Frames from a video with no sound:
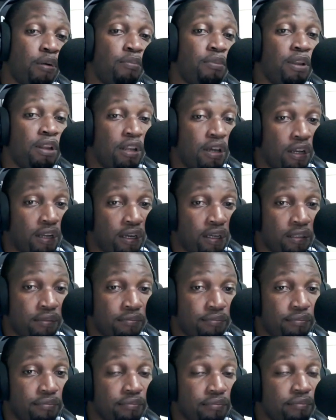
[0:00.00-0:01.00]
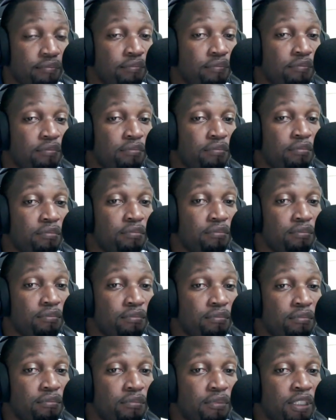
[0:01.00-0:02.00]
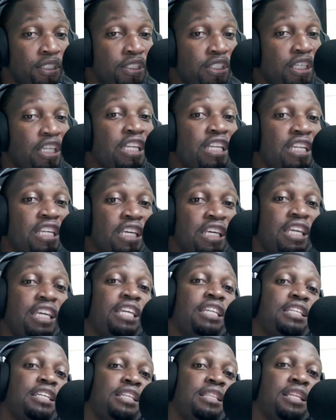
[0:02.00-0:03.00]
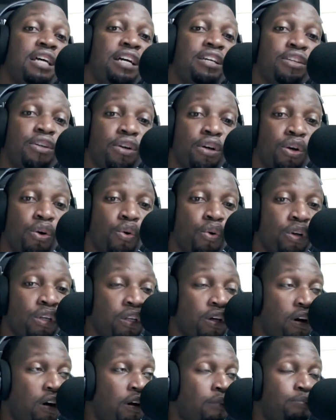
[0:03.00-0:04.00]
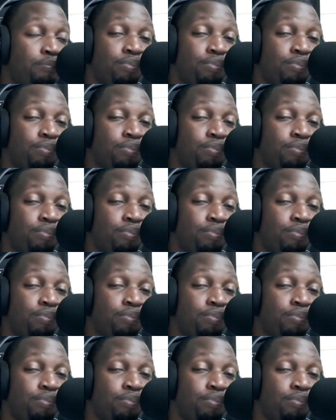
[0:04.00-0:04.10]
ladder is indicating that you're going up.